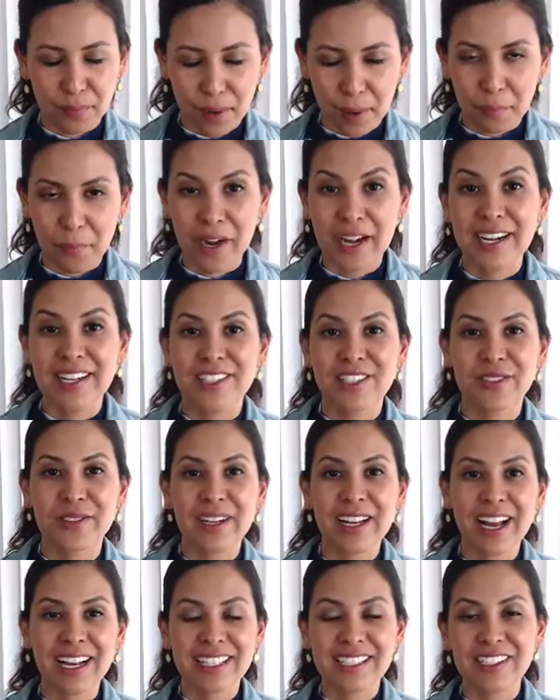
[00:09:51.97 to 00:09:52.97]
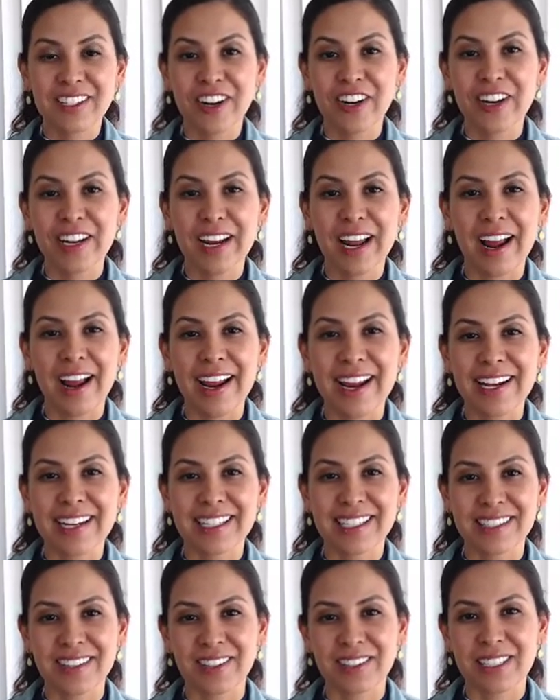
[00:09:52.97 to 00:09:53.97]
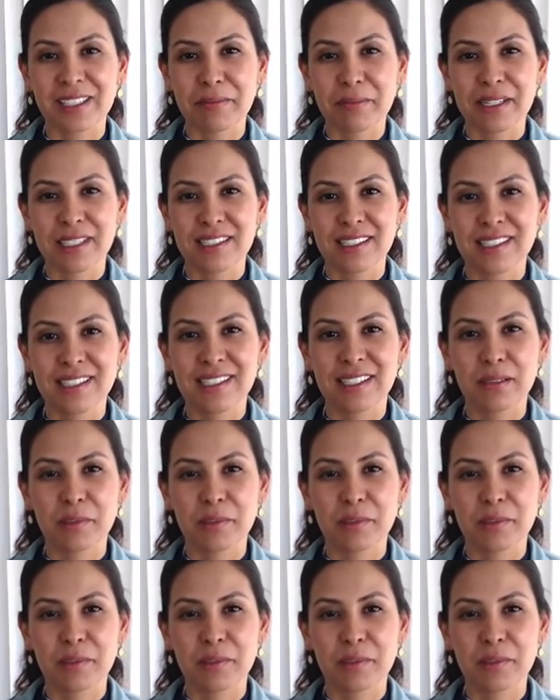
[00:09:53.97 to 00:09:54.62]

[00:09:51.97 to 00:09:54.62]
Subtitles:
I'm ready to do it, I started a consulting business,